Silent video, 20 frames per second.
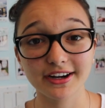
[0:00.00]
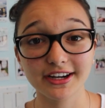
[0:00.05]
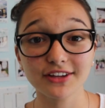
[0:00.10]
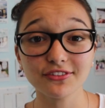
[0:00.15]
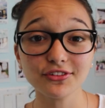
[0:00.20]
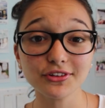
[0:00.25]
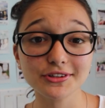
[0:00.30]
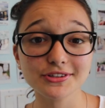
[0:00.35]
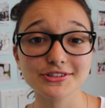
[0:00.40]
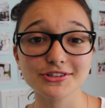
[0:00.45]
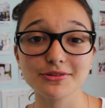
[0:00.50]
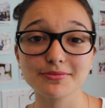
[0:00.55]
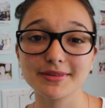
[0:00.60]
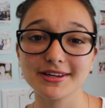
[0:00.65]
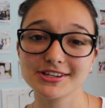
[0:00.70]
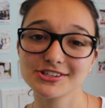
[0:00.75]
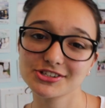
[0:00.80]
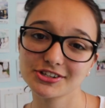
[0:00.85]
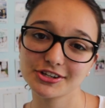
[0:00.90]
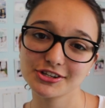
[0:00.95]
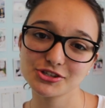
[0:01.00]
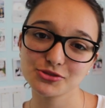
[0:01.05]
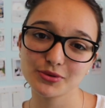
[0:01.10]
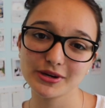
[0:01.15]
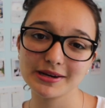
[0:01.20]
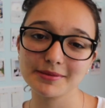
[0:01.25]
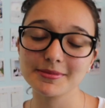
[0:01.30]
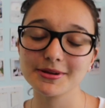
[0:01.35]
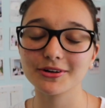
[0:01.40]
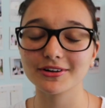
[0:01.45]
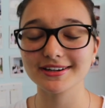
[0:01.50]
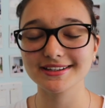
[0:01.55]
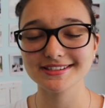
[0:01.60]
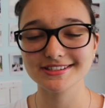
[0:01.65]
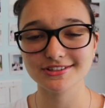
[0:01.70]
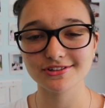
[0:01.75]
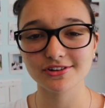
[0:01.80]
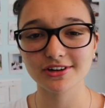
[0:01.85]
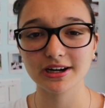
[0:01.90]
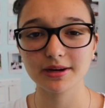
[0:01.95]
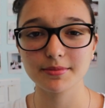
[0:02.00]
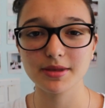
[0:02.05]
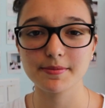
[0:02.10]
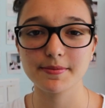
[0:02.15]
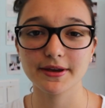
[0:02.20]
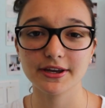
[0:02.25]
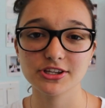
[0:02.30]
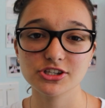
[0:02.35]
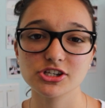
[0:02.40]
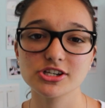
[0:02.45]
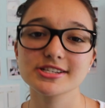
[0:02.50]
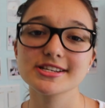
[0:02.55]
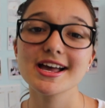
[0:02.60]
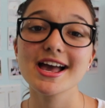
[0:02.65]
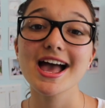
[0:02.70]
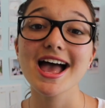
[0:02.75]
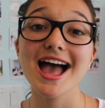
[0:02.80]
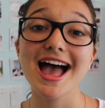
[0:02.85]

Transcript: And if you do, make sure to tweet me or Instagram me pictures